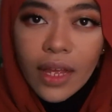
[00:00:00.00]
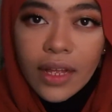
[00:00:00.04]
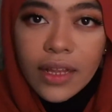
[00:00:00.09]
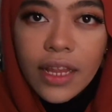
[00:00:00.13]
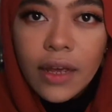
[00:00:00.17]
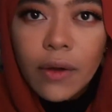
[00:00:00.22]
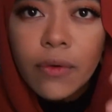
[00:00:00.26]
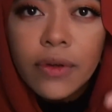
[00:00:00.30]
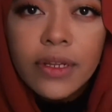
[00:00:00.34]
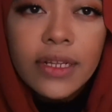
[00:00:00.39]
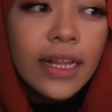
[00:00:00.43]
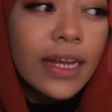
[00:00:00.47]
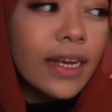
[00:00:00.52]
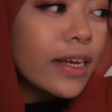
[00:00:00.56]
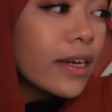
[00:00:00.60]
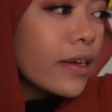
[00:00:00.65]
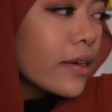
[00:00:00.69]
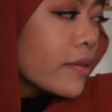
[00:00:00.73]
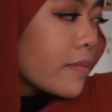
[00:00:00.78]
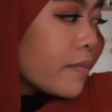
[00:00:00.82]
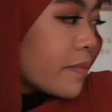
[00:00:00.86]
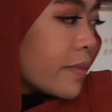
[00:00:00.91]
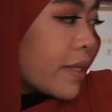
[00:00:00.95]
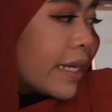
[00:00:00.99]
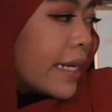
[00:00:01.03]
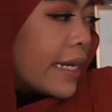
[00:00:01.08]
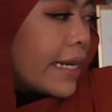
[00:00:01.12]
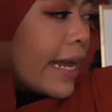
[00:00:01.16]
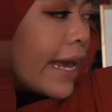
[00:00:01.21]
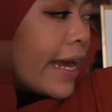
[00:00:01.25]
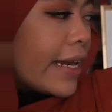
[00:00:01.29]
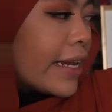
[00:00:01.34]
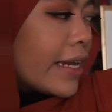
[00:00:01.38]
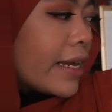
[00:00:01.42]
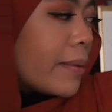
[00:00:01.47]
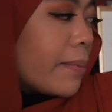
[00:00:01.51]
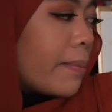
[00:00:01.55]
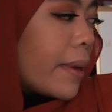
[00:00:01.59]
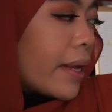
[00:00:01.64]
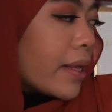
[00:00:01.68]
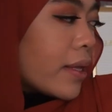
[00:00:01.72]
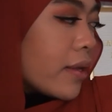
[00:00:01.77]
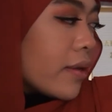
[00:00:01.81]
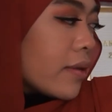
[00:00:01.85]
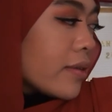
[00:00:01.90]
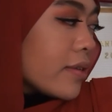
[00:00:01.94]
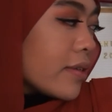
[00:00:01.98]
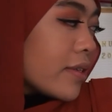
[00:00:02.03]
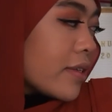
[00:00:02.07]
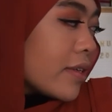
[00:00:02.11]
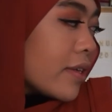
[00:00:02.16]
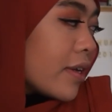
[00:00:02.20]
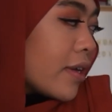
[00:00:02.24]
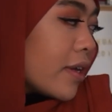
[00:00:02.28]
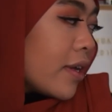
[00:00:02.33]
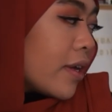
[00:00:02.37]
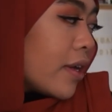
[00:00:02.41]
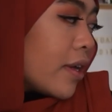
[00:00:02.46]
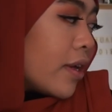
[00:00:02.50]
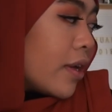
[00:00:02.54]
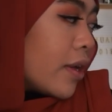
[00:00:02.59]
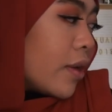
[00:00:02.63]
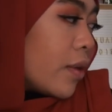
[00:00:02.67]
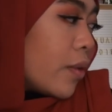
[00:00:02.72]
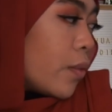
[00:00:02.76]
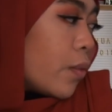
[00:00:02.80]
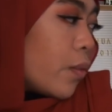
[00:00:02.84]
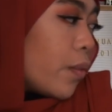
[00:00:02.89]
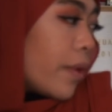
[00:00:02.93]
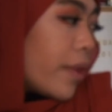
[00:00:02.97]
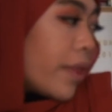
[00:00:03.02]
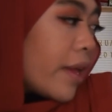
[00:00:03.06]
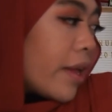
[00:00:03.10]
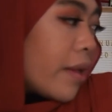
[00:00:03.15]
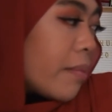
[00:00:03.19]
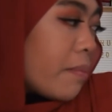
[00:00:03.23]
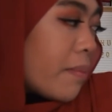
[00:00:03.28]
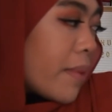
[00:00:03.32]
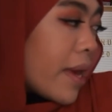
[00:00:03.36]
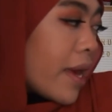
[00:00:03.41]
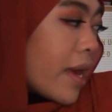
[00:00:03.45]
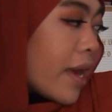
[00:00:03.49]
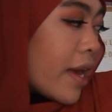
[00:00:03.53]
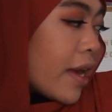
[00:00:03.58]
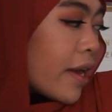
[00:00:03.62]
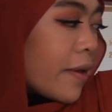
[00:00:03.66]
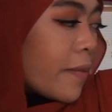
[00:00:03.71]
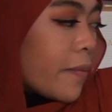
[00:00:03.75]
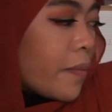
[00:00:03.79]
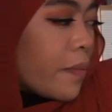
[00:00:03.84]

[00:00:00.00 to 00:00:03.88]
There was like a daily battles within me.